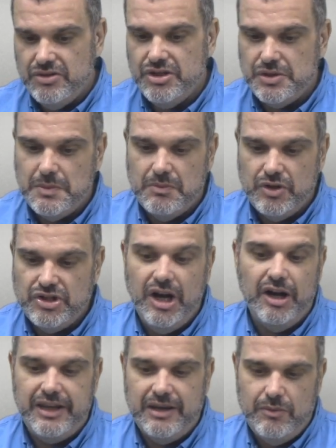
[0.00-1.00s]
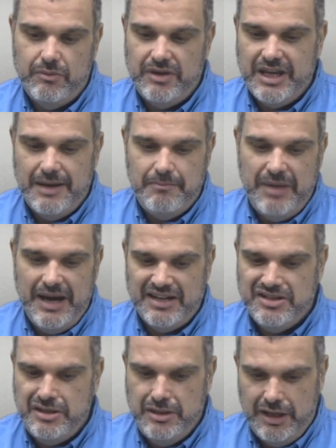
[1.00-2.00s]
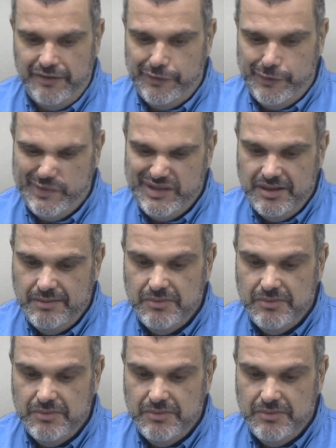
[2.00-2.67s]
Tushman were talking when we got back to the office.